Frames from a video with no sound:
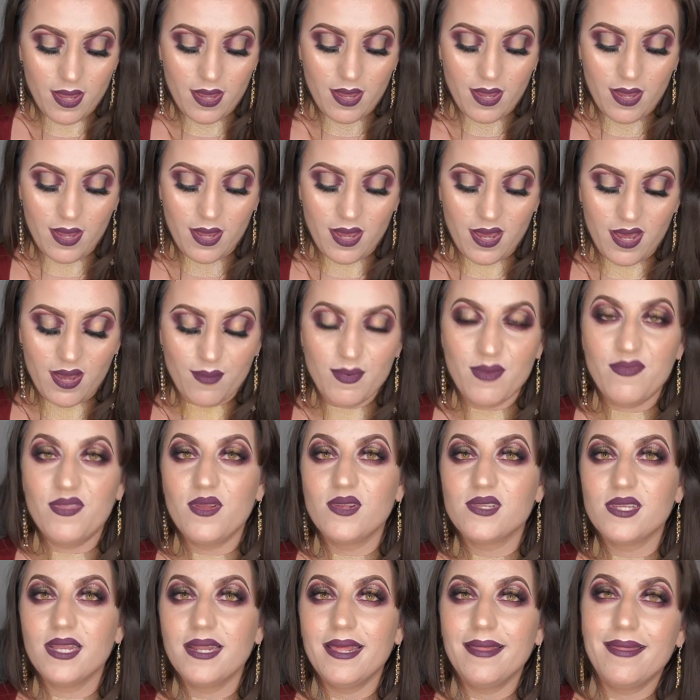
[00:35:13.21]
If
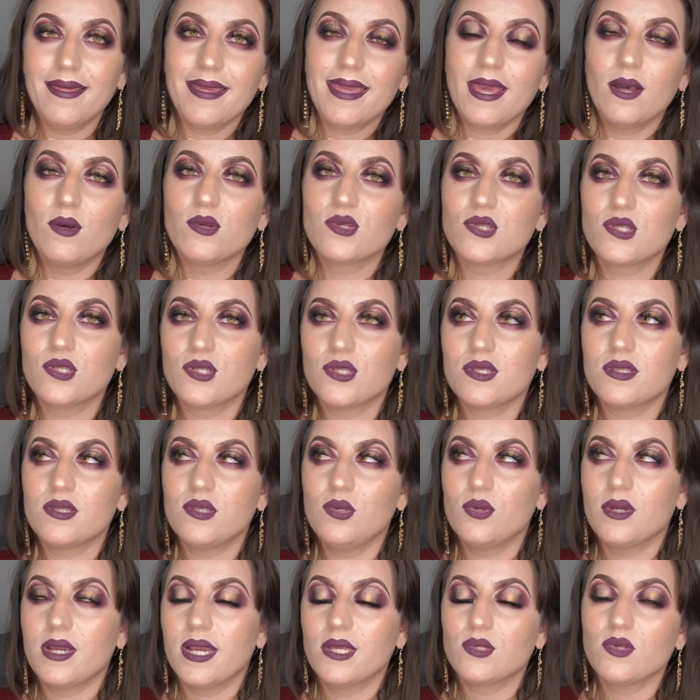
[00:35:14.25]
there's anything else you
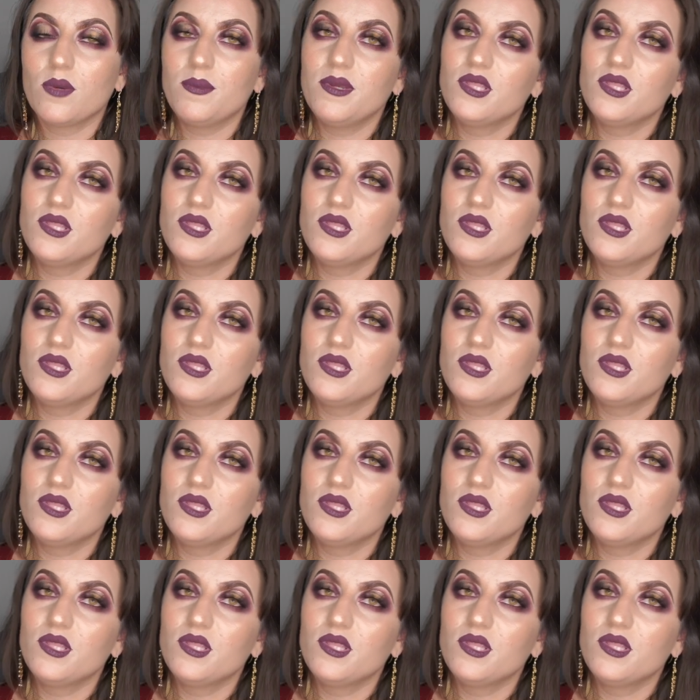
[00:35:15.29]
guys want me